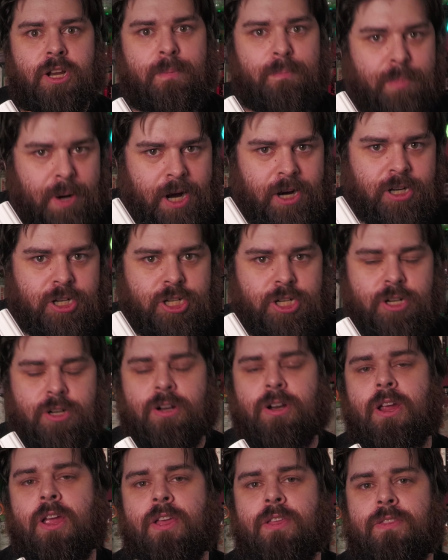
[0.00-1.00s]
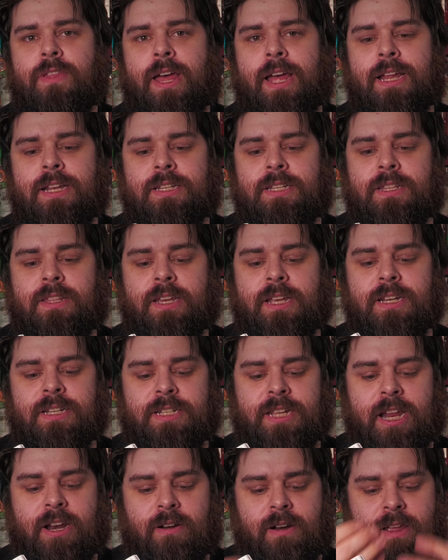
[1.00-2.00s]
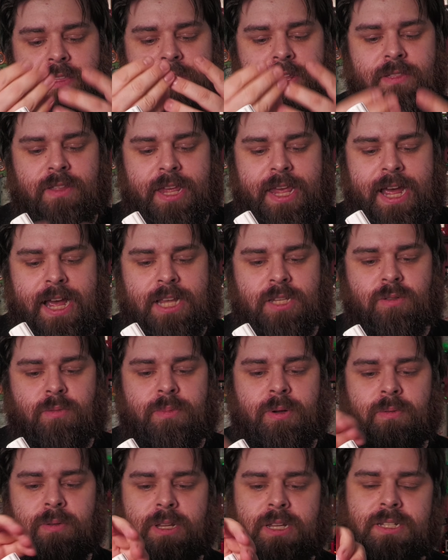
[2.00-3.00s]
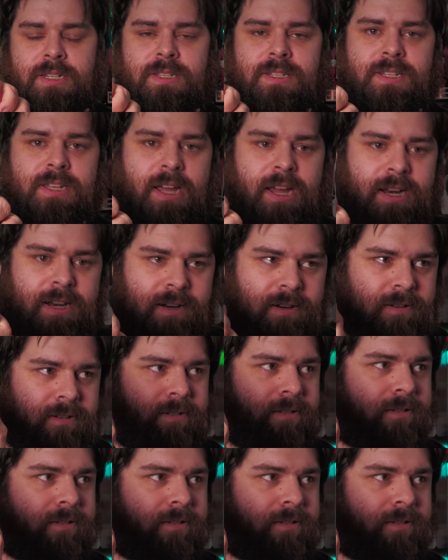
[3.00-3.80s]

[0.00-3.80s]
puncture the container, and then the gas will be released inside.